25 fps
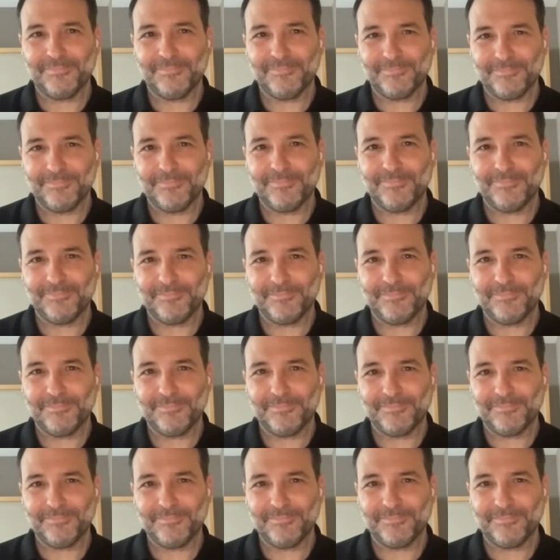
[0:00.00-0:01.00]

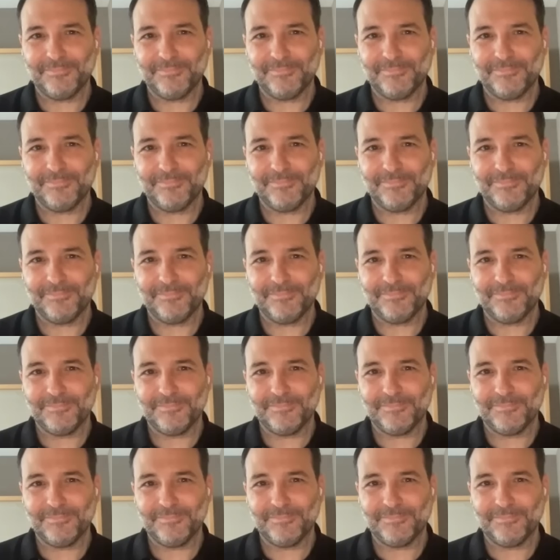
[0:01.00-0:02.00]

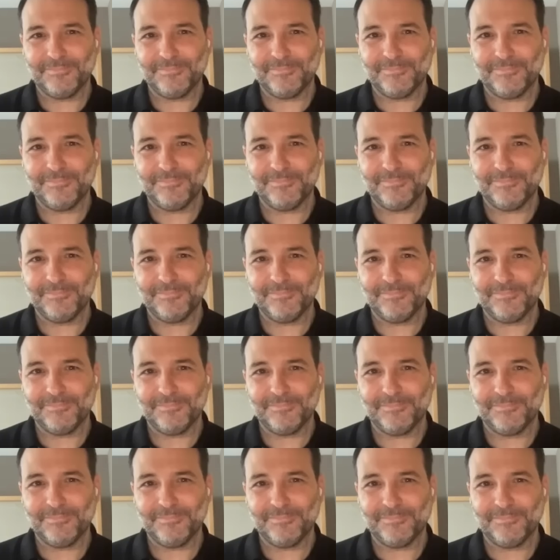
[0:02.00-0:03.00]

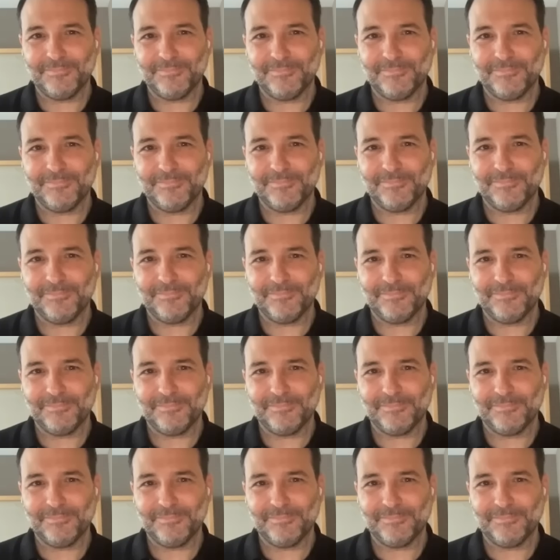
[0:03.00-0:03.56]
(silent)